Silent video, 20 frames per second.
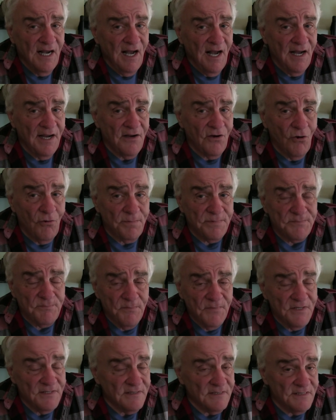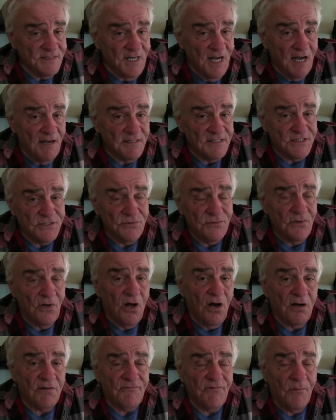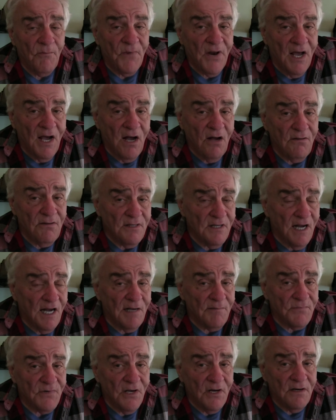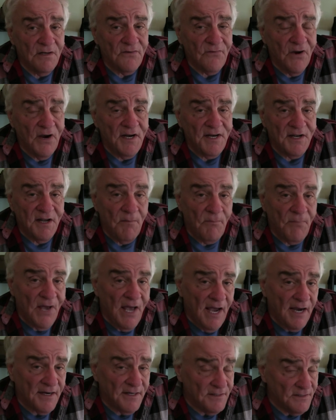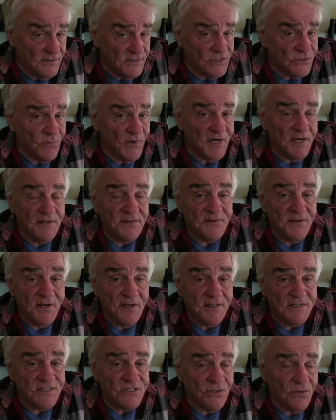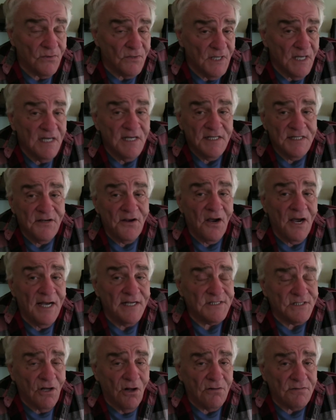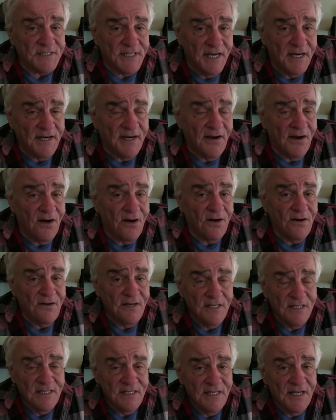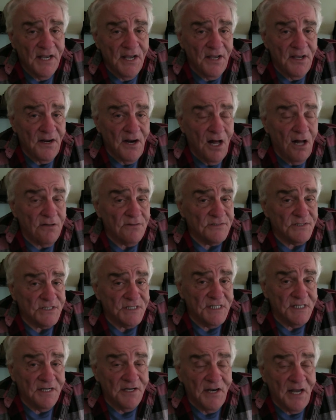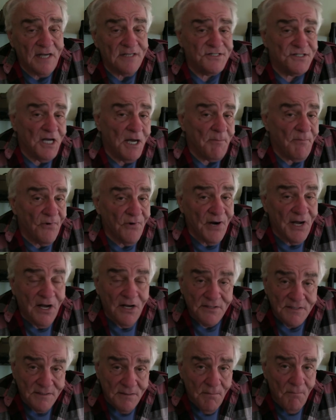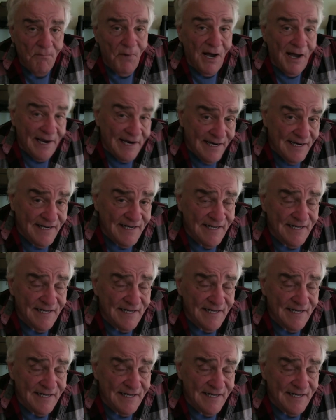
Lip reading: I hope not too long from now. I'm gonna try to get back in the swing of things. So you guys all take care, and I'll see you next time around. Bye.